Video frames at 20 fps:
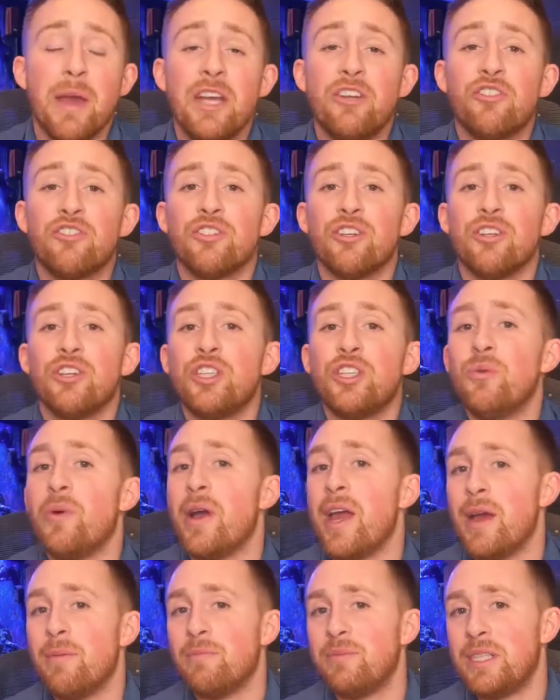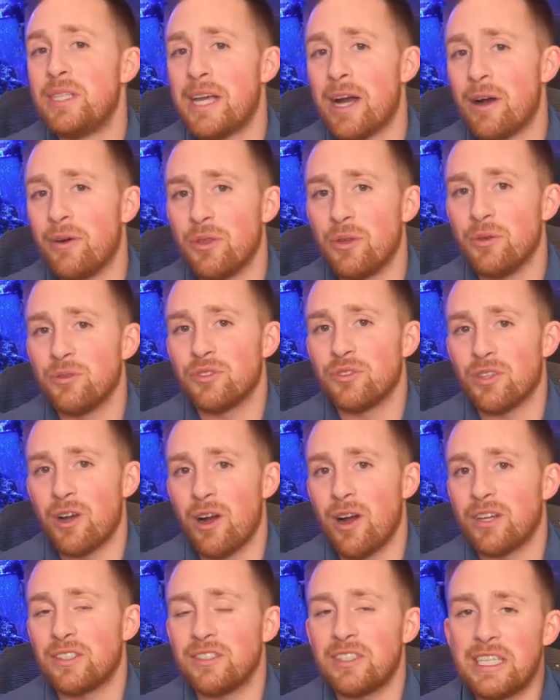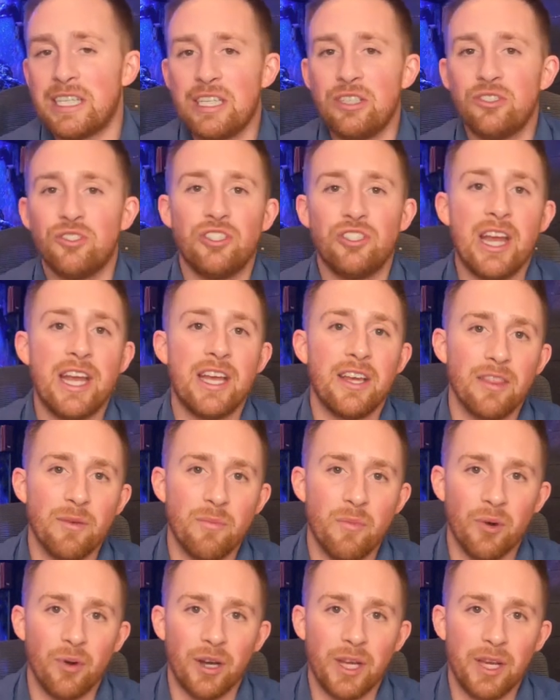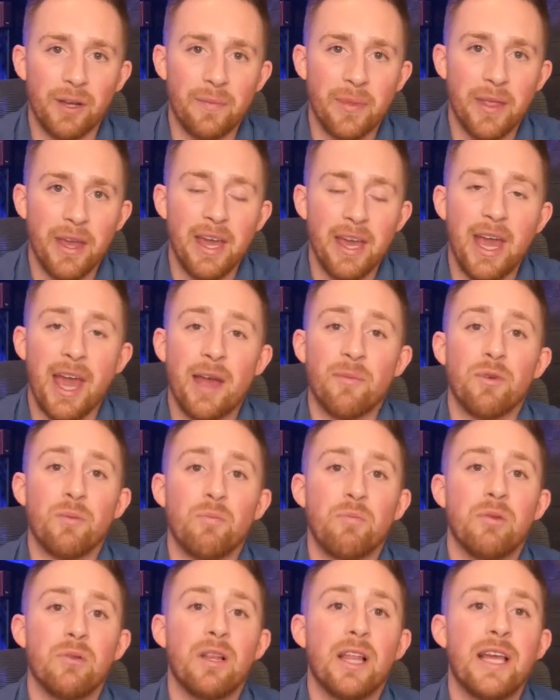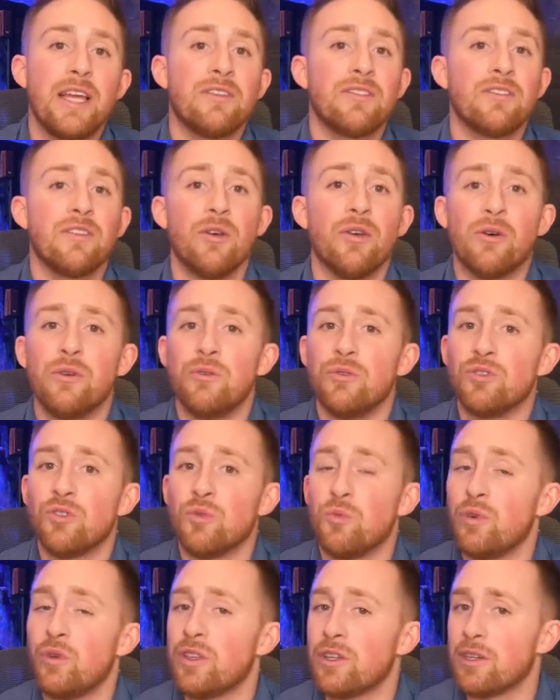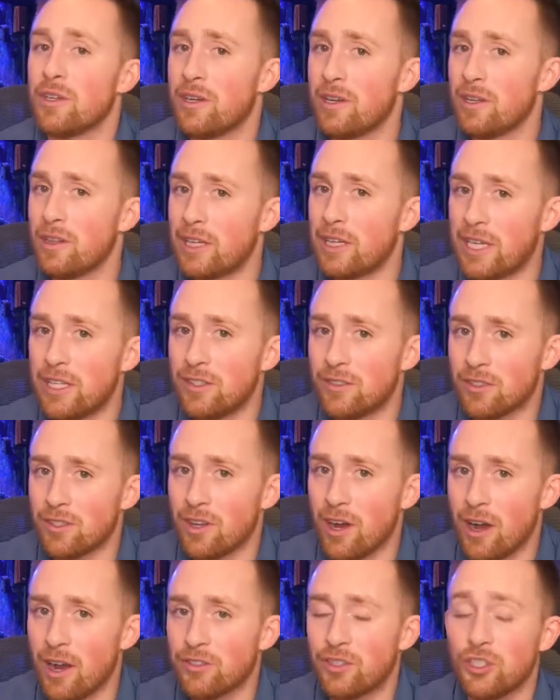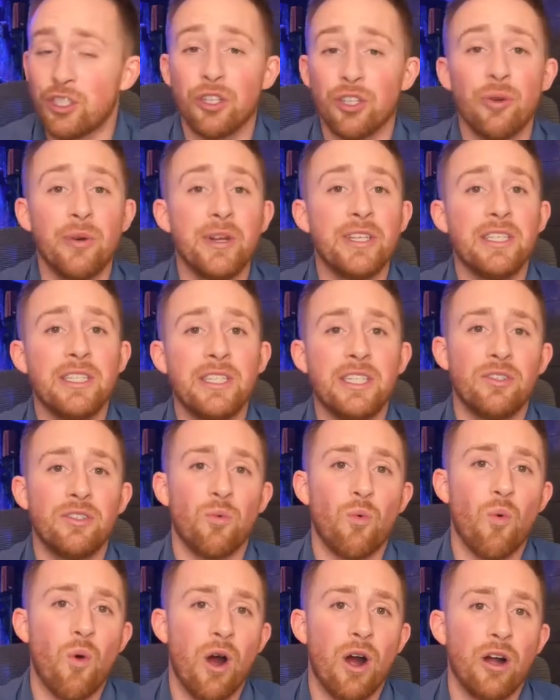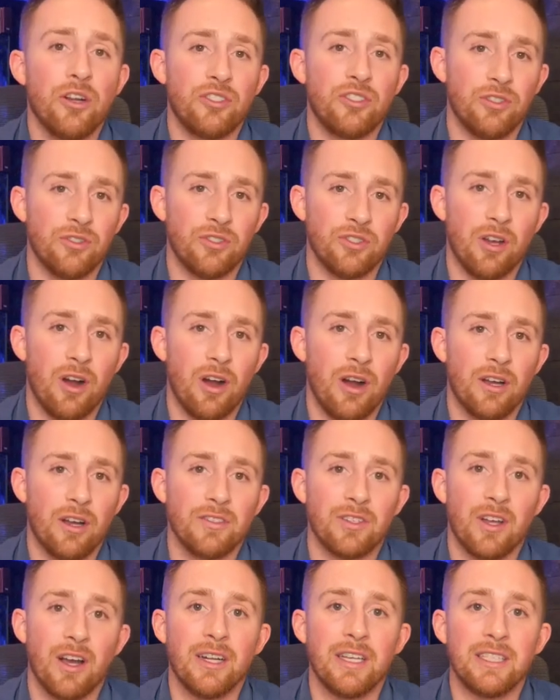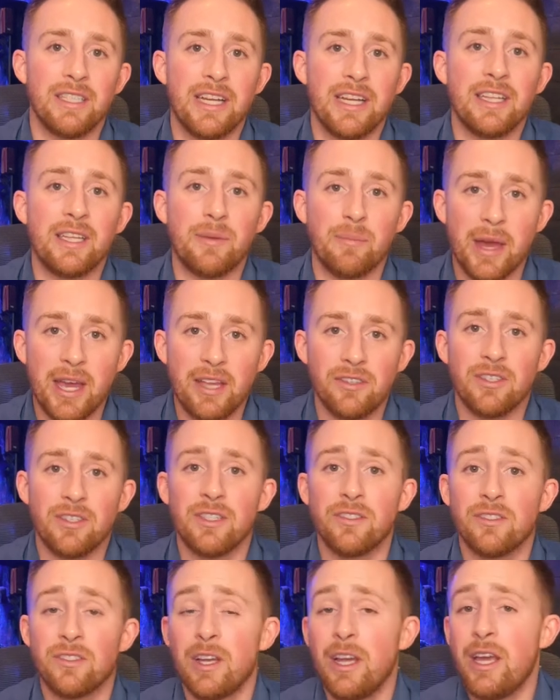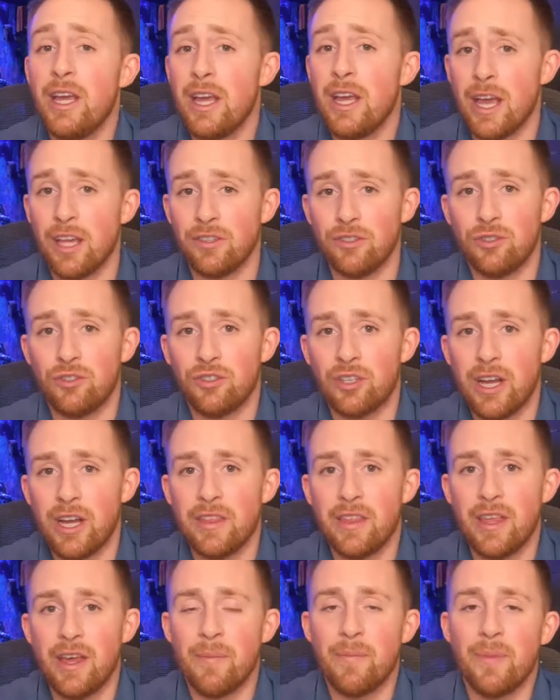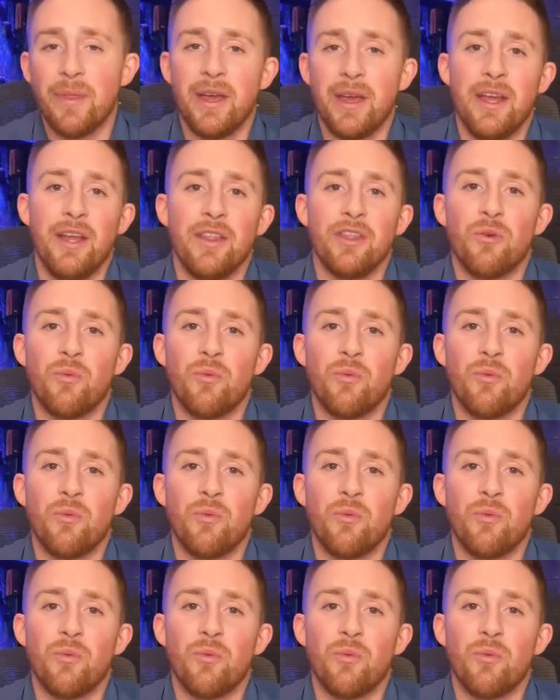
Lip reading: Make sure you empty out those socks each day in the morning and replace those with clean socks. You're going to need to wash your socks on a daily basis as you trade them.